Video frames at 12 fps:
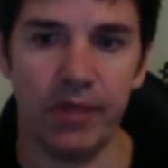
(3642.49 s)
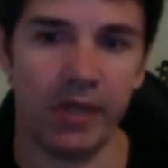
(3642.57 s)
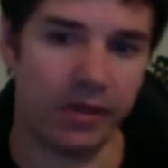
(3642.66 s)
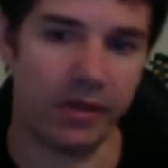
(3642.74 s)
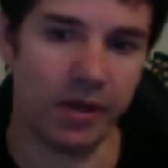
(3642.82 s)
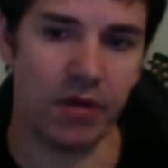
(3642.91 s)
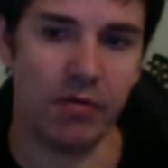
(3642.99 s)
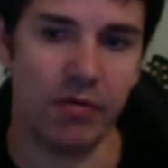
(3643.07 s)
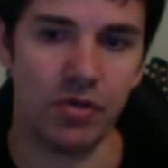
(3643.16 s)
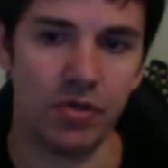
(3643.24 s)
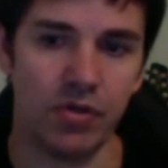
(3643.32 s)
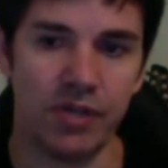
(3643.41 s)
Take the current
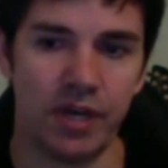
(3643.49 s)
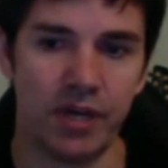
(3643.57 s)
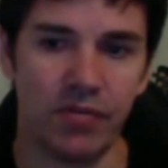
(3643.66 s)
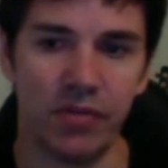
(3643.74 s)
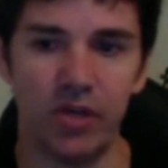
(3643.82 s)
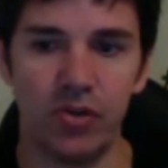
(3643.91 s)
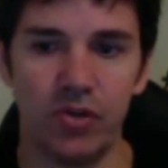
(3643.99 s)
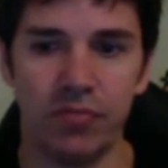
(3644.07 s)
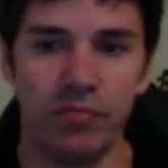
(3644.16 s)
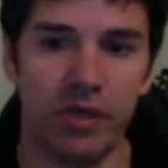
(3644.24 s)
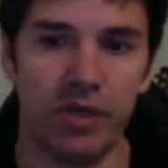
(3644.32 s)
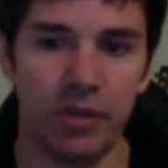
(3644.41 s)
students out of it; they shouldn't
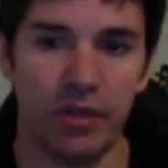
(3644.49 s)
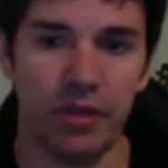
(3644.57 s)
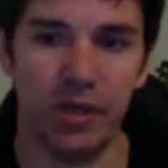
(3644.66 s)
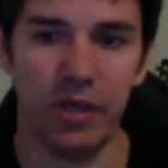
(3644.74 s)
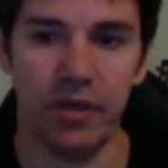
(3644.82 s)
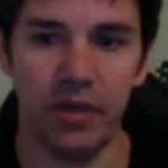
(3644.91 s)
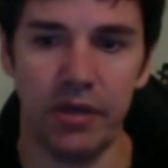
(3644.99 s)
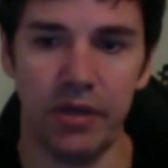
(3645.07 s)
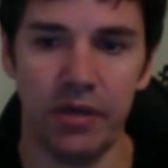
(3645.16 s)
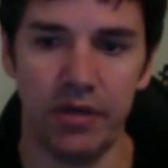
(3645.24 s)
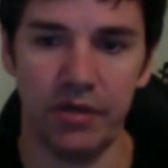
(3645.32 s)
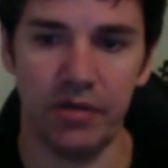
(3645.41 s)
be in there
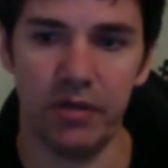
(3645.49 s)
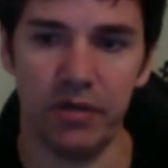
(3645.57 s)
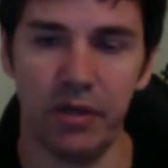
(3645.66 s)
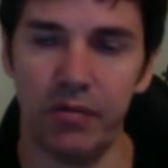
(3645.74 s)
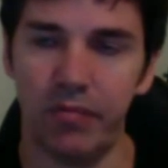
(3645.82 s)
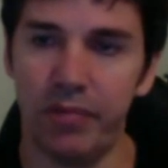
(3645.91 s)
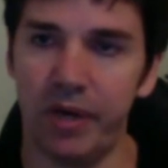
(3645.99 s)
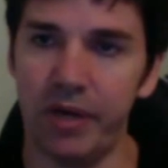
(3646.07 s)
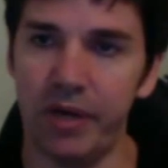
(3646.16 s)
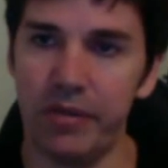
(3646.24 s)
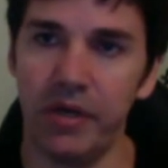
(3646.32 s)
until they're passed.